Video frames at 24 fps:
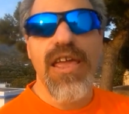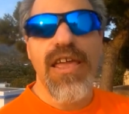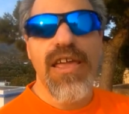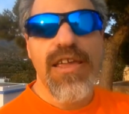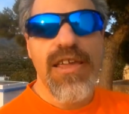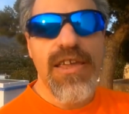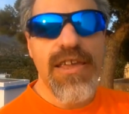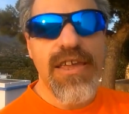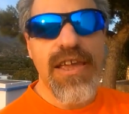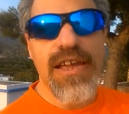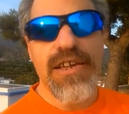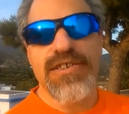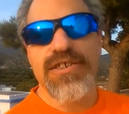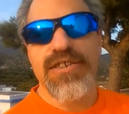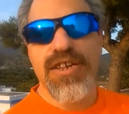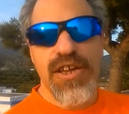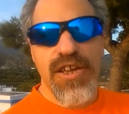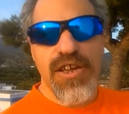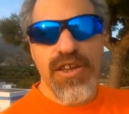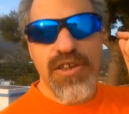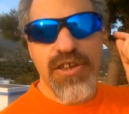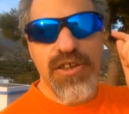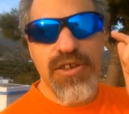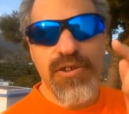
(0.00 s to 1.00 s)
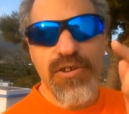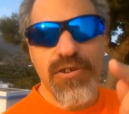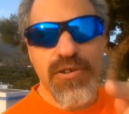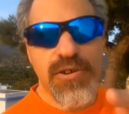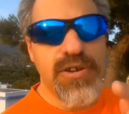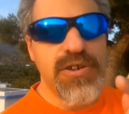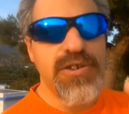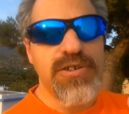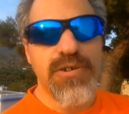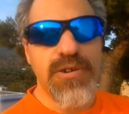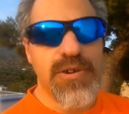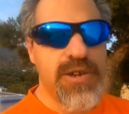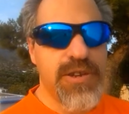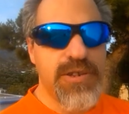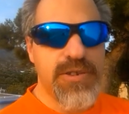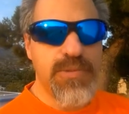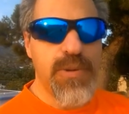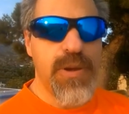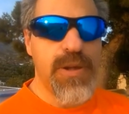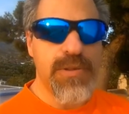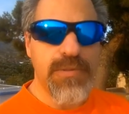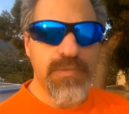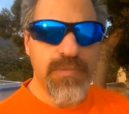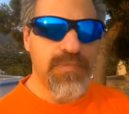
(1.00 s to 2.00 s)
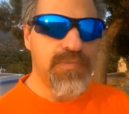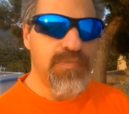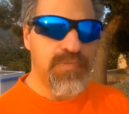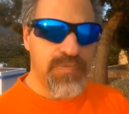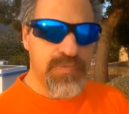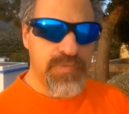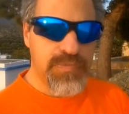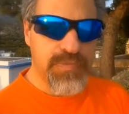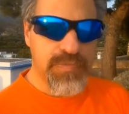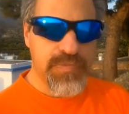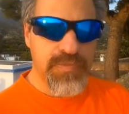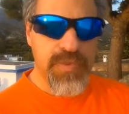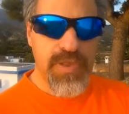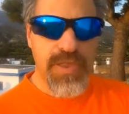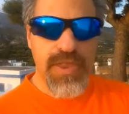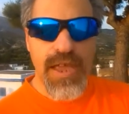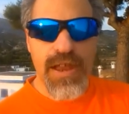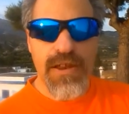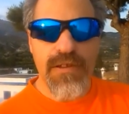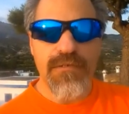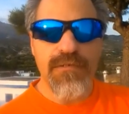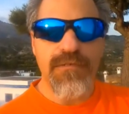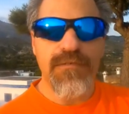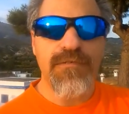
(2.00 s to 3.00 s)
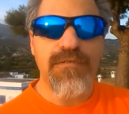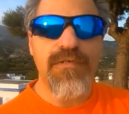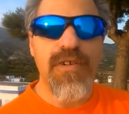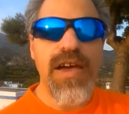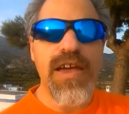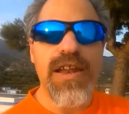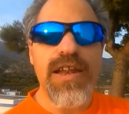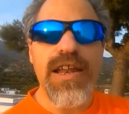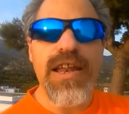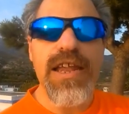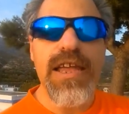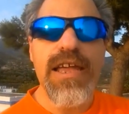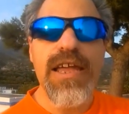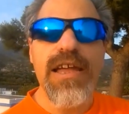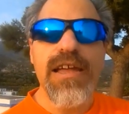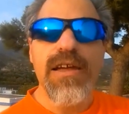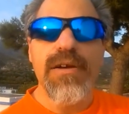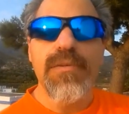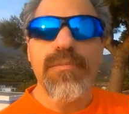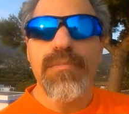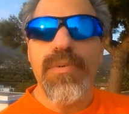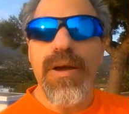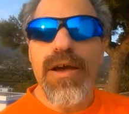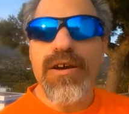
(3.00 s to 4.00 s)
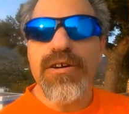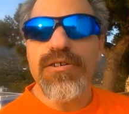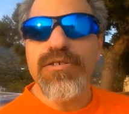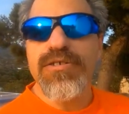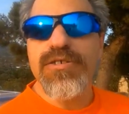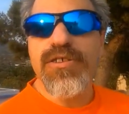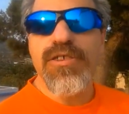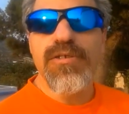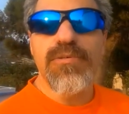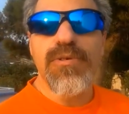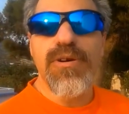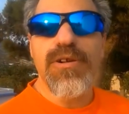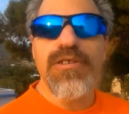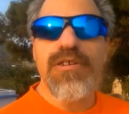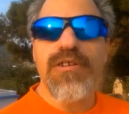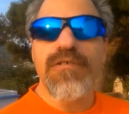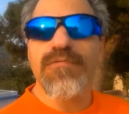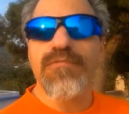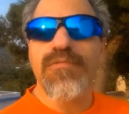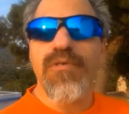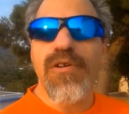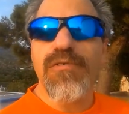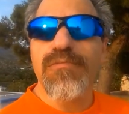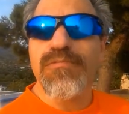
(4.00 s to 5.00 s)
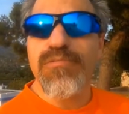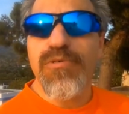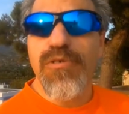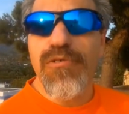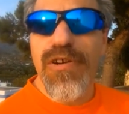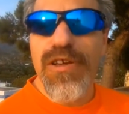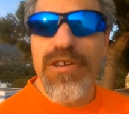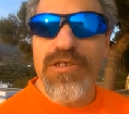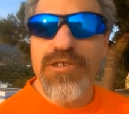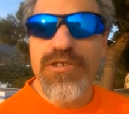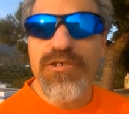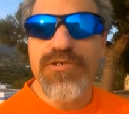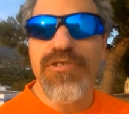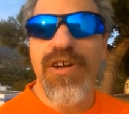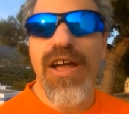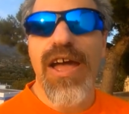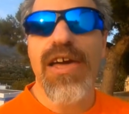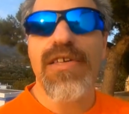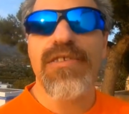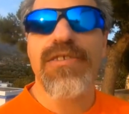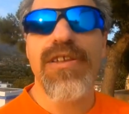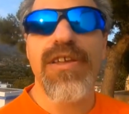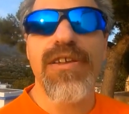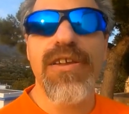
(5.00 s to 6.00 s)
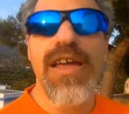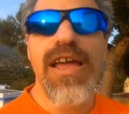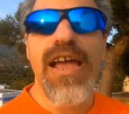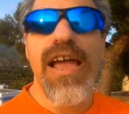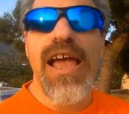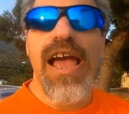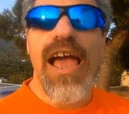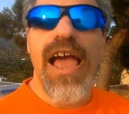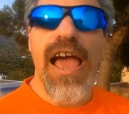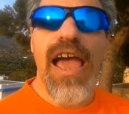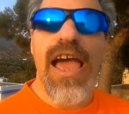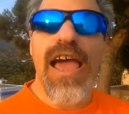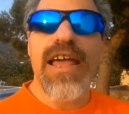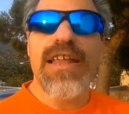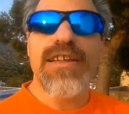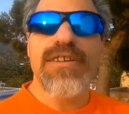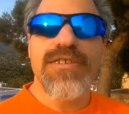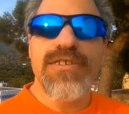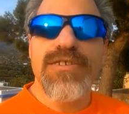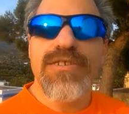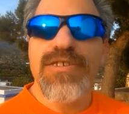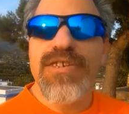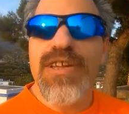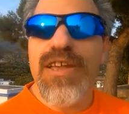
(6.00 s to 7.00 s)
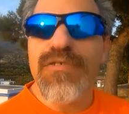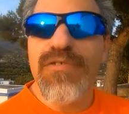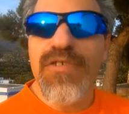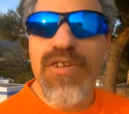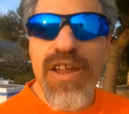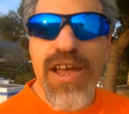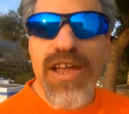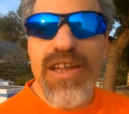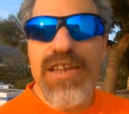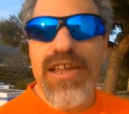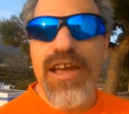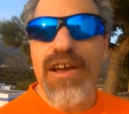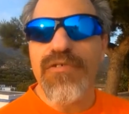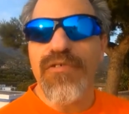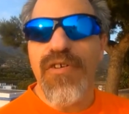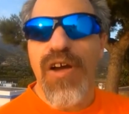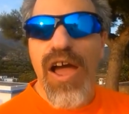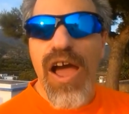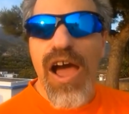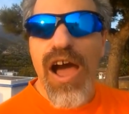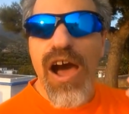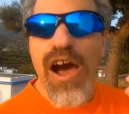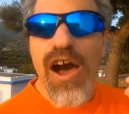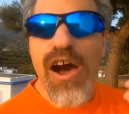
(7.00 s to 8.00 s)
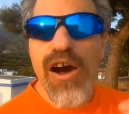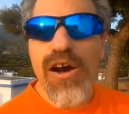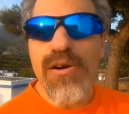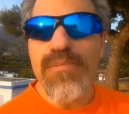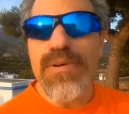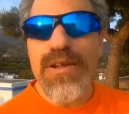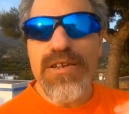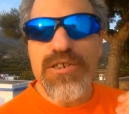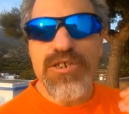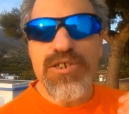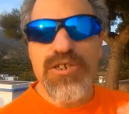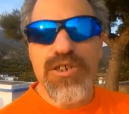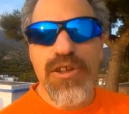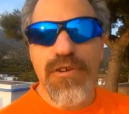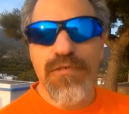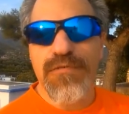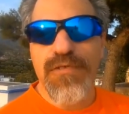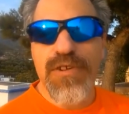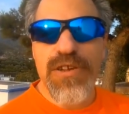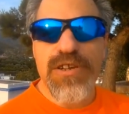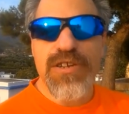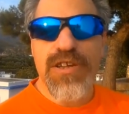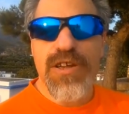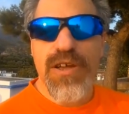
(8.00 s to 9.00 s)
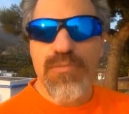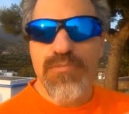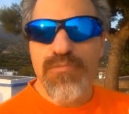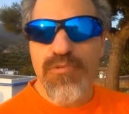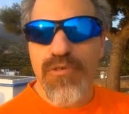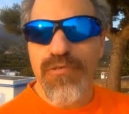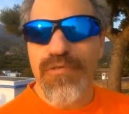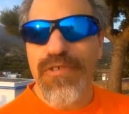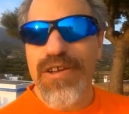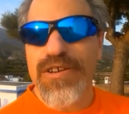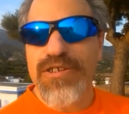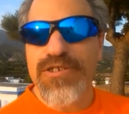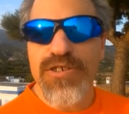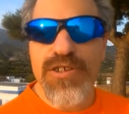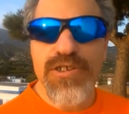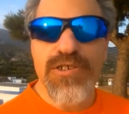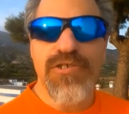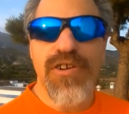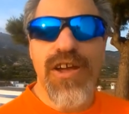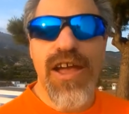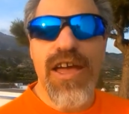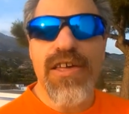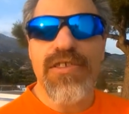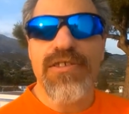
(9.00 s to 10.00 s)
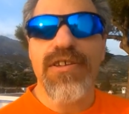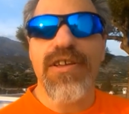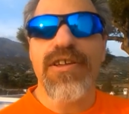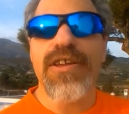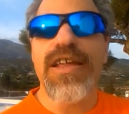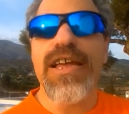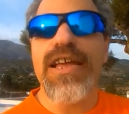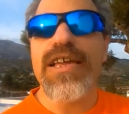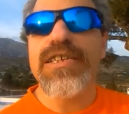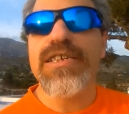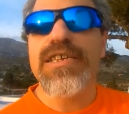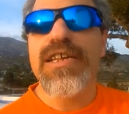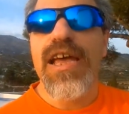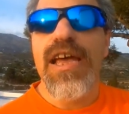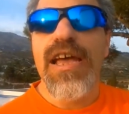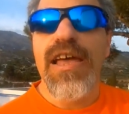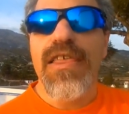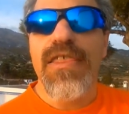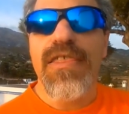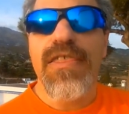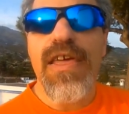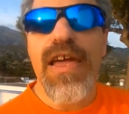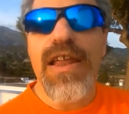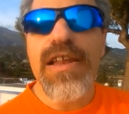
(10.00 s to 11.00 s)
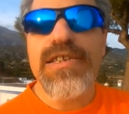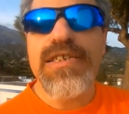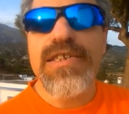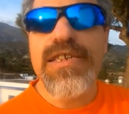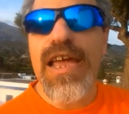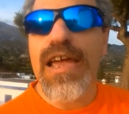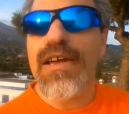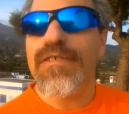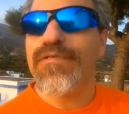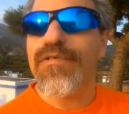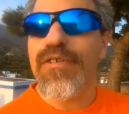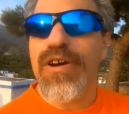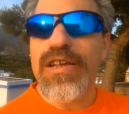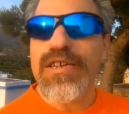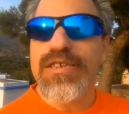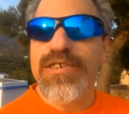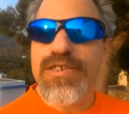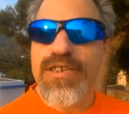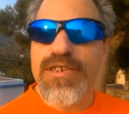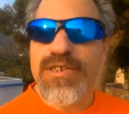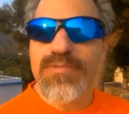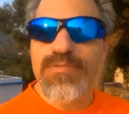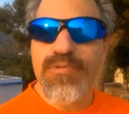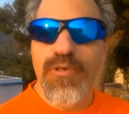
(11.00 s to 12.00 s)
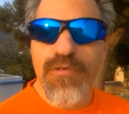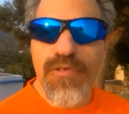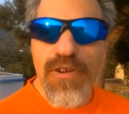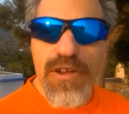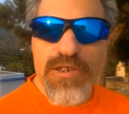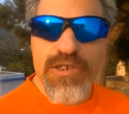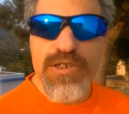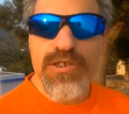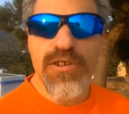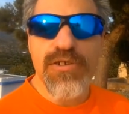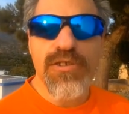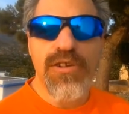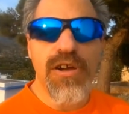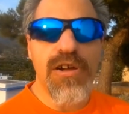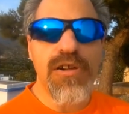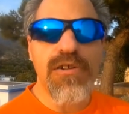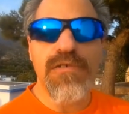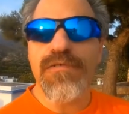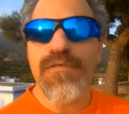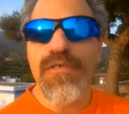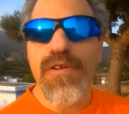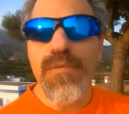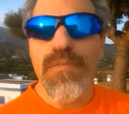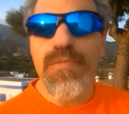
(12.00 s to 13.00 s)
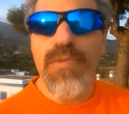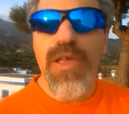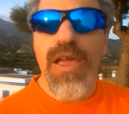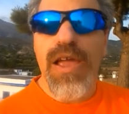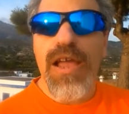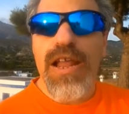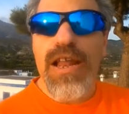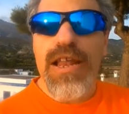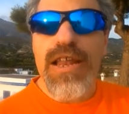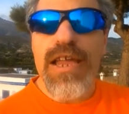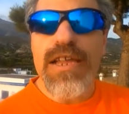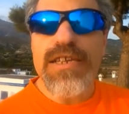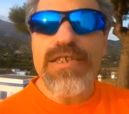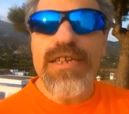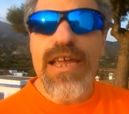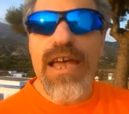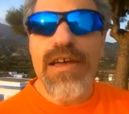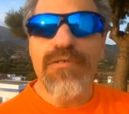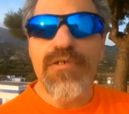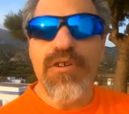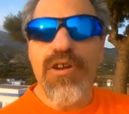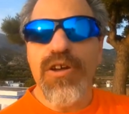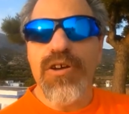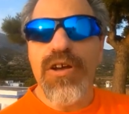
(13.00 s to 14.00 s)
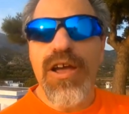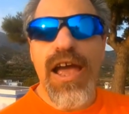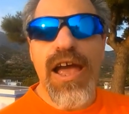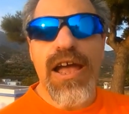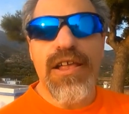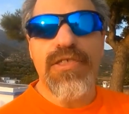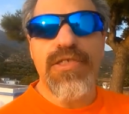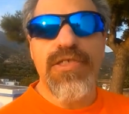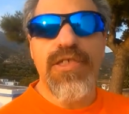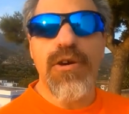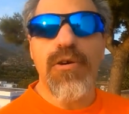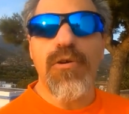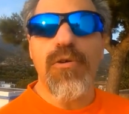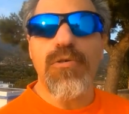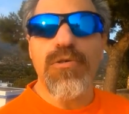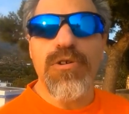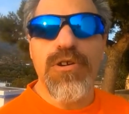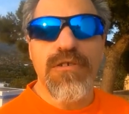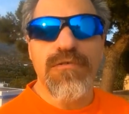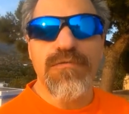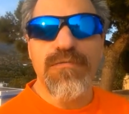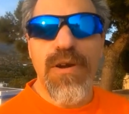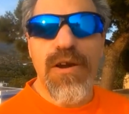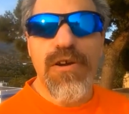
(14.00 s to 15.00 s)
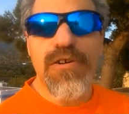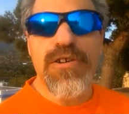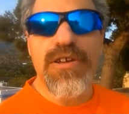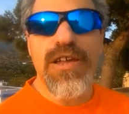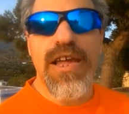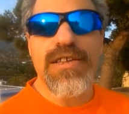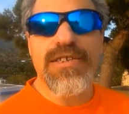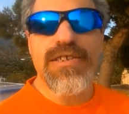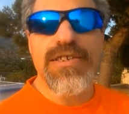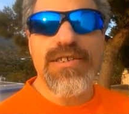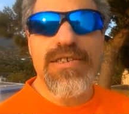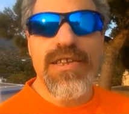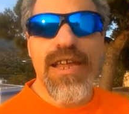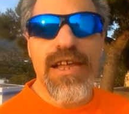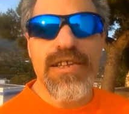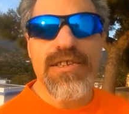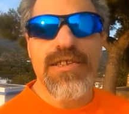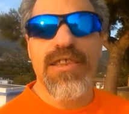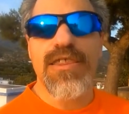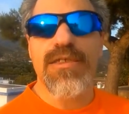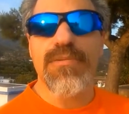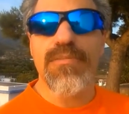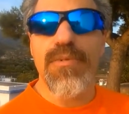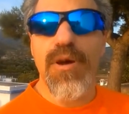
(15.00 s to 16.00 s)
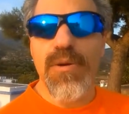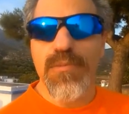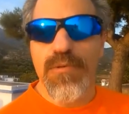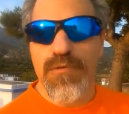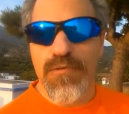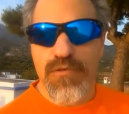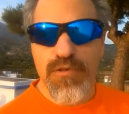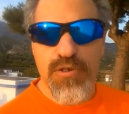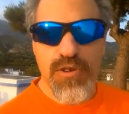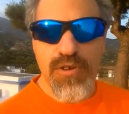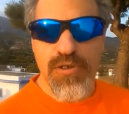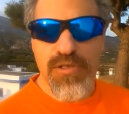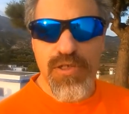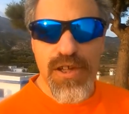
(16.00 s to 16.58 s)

Yes, you can do it as well. Then finally, back onto the world of professional triathlon, and to give you an idea of how much different professional triathlon is than, say, for instance, professional golf, let's have a look at the order of merit as it stands at the moment for 2017.